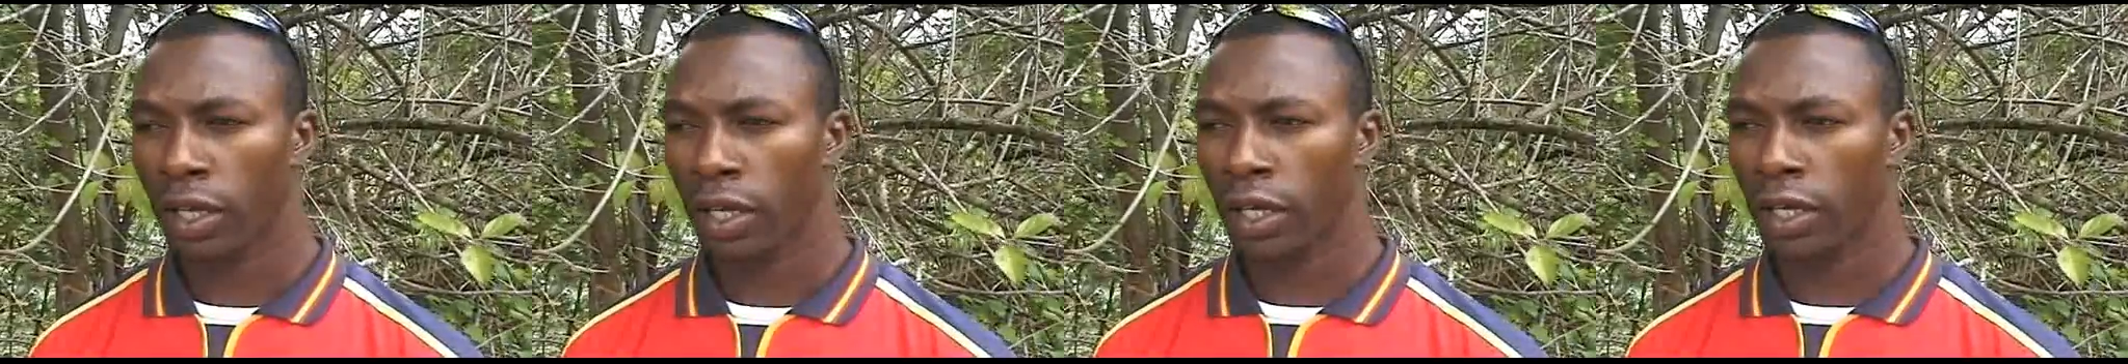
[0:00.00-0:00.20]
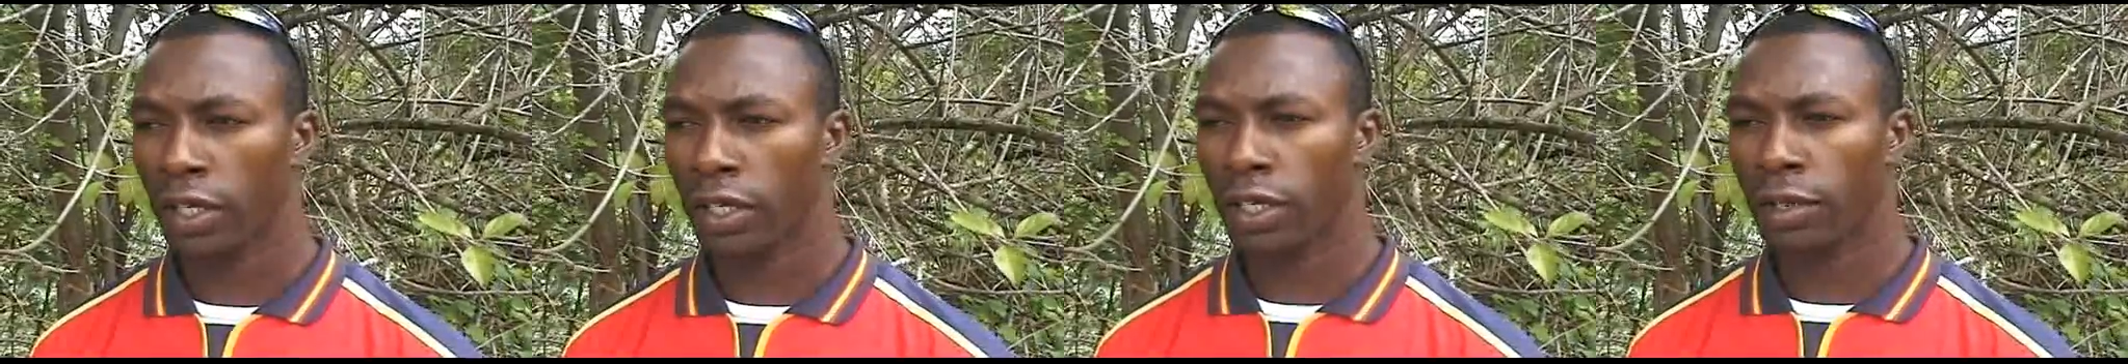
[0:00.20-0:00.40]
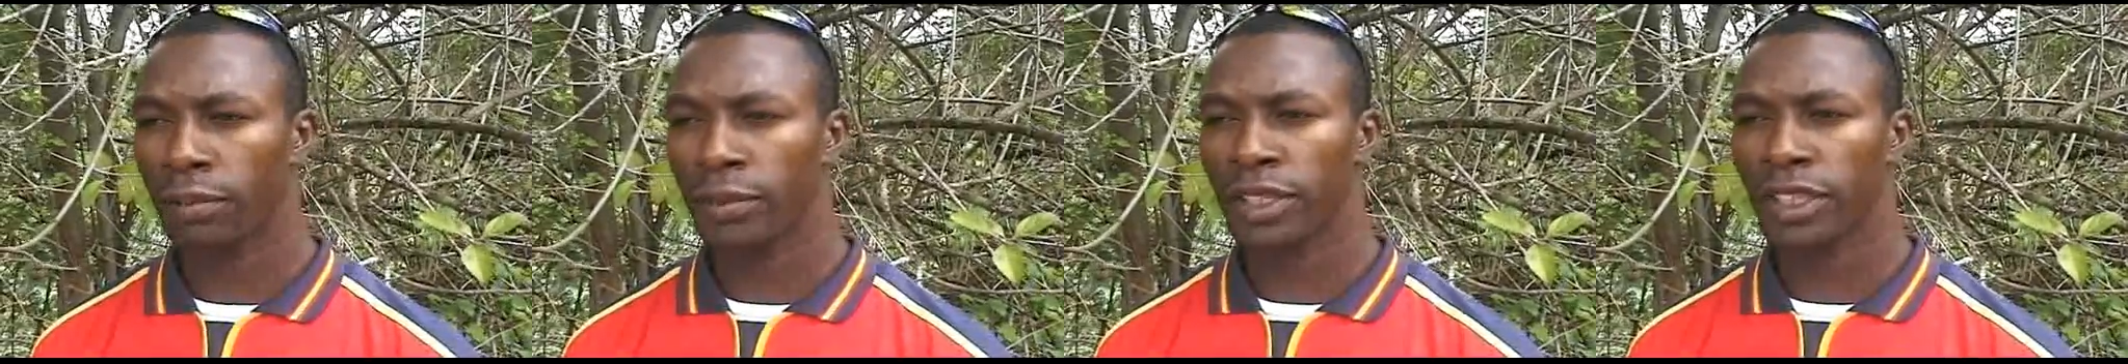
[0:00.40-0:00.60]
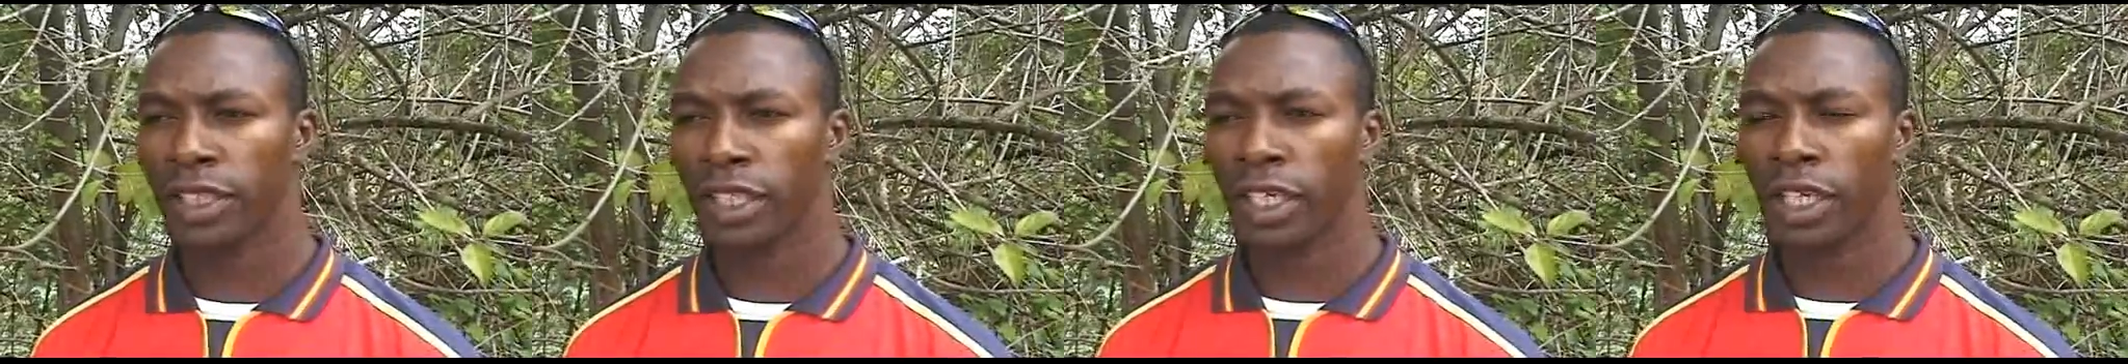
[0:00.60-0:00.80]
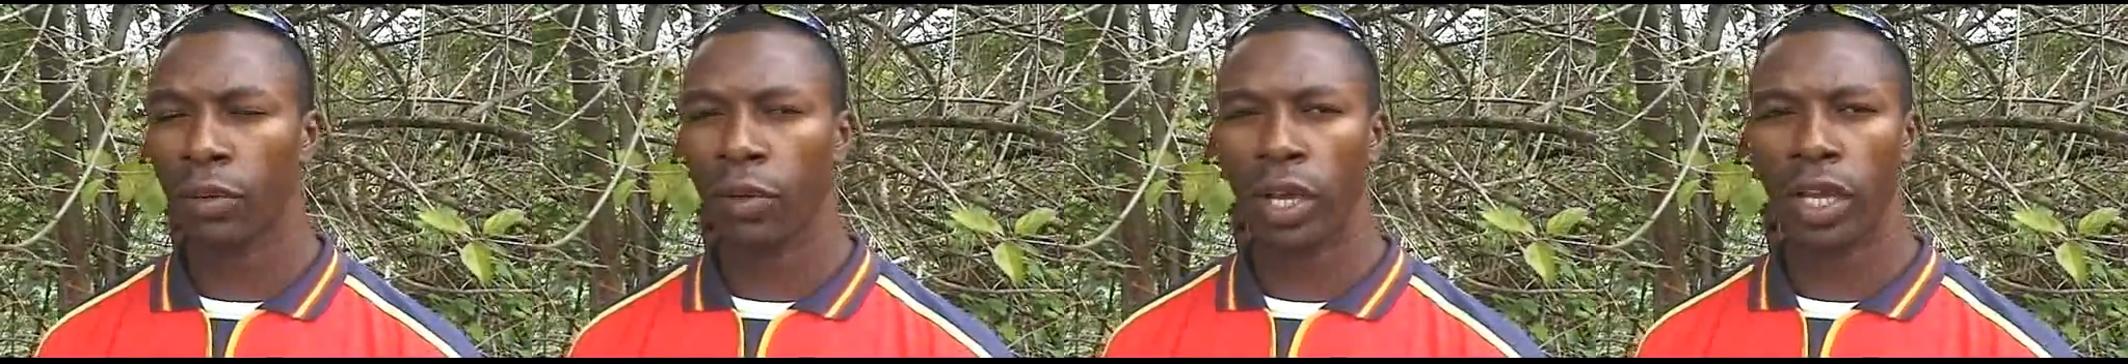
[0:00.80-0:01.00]
and
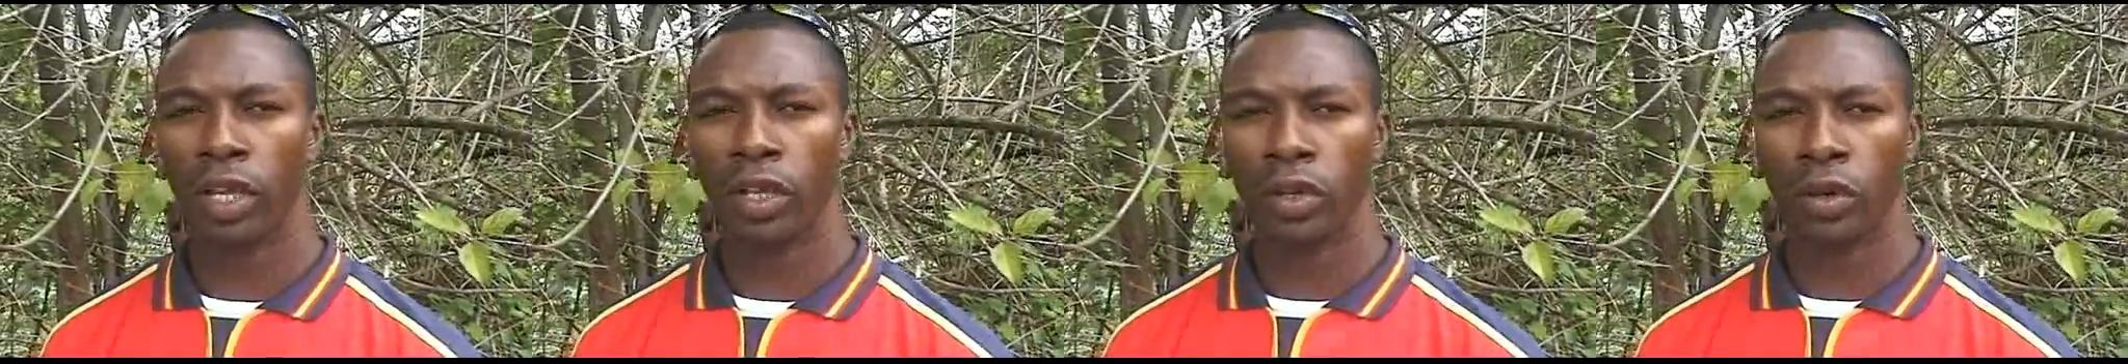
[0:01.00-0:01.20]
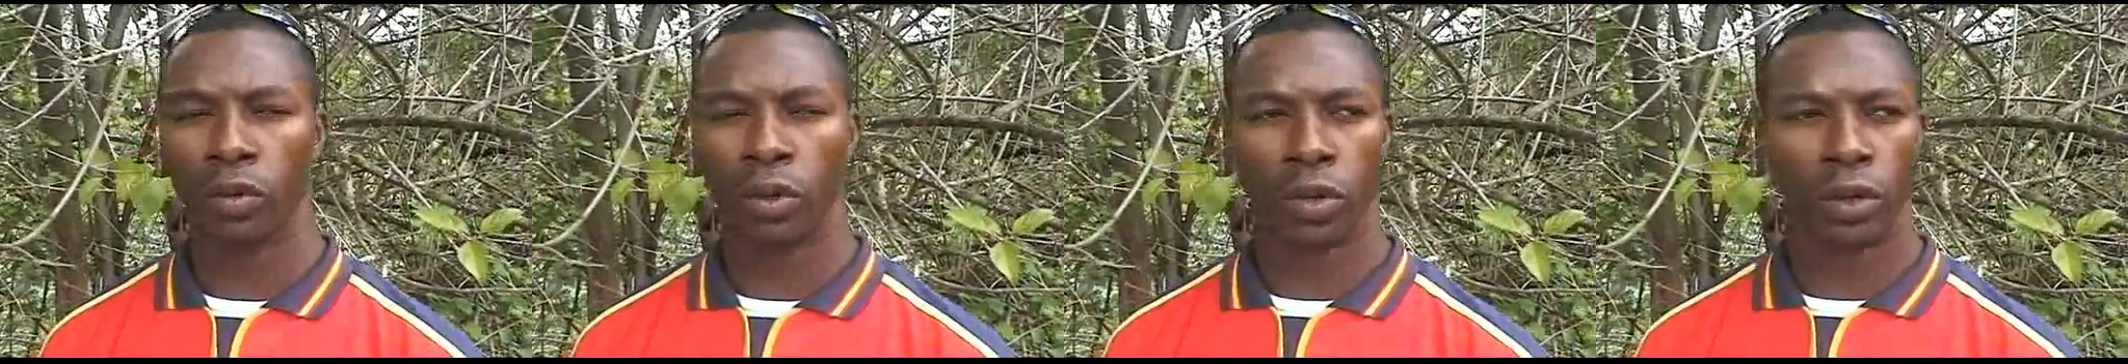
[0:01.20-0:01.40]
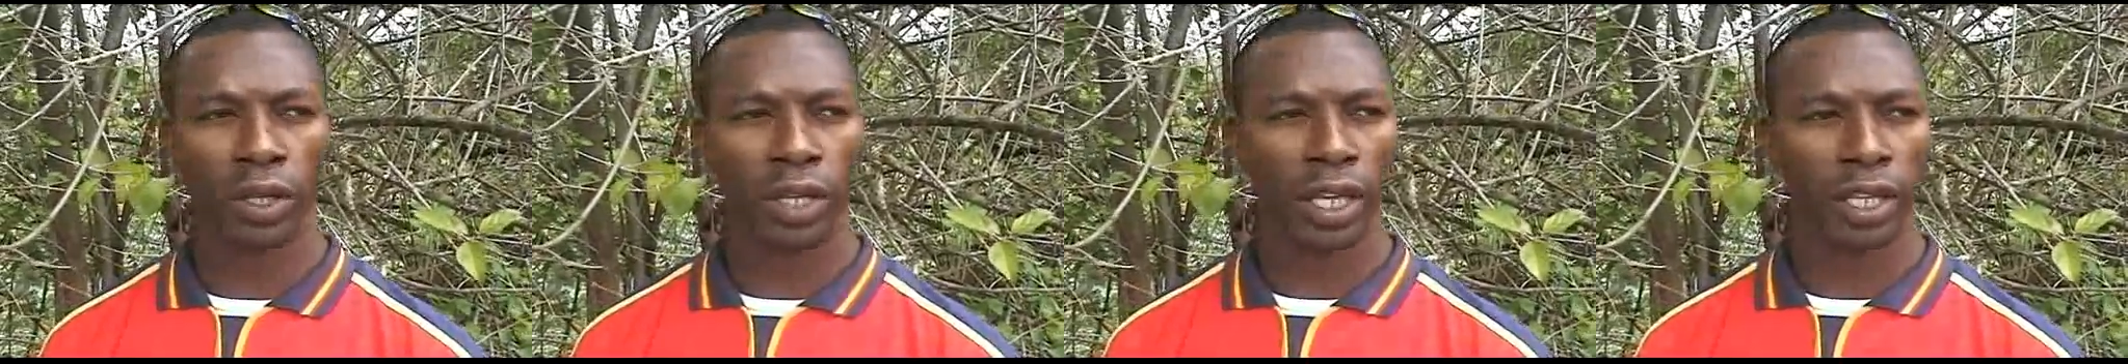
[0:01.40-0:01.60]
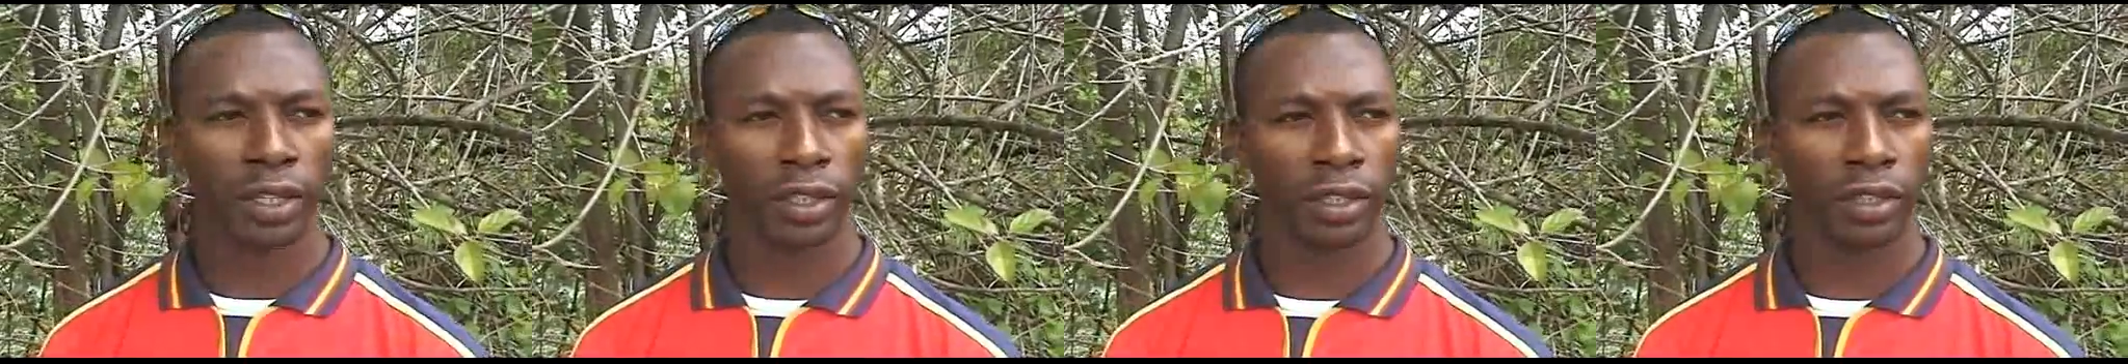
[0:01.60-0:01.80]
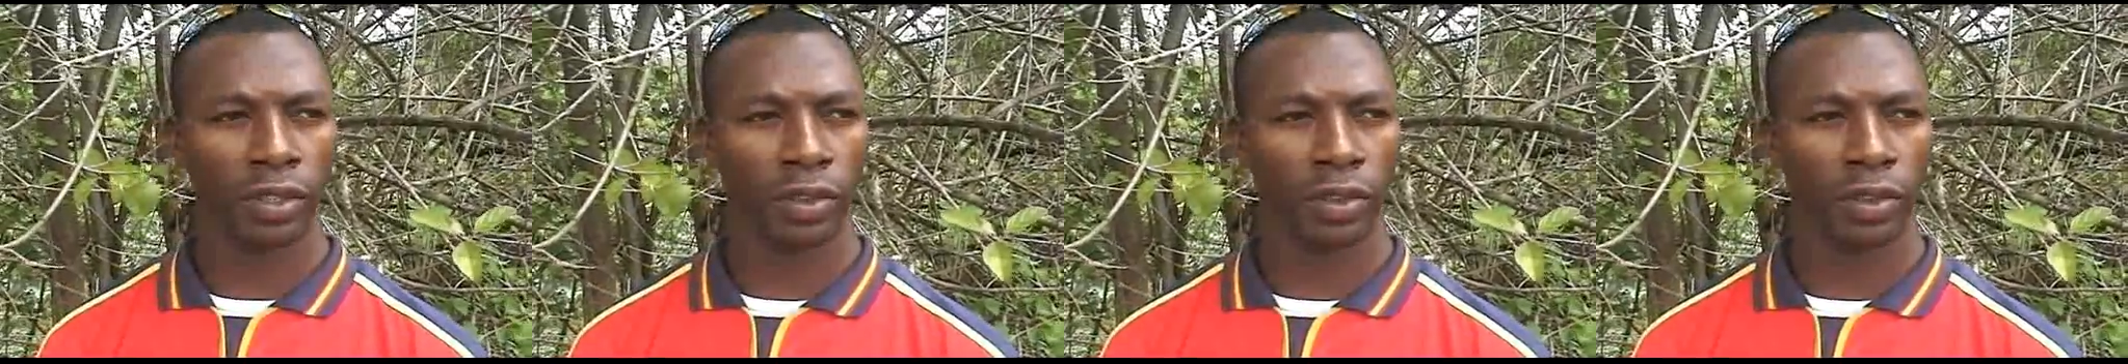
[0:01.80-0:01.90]
see where, we could get,